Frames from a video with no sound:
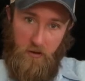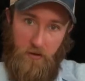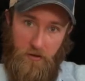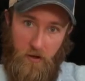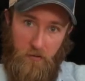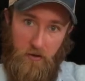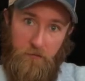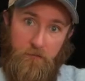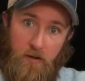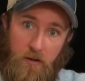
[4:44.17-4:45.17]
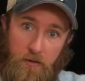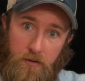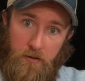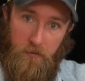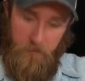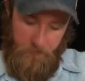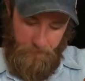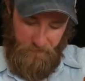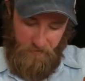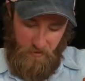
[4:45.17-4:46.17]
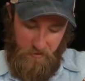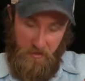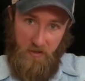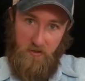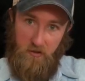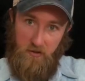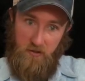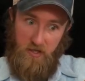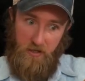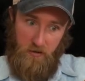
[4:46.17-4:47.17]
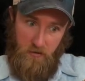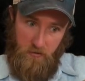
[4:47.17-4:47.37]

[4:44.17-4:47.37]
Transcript: thumb on the 5th, index on the 2nd,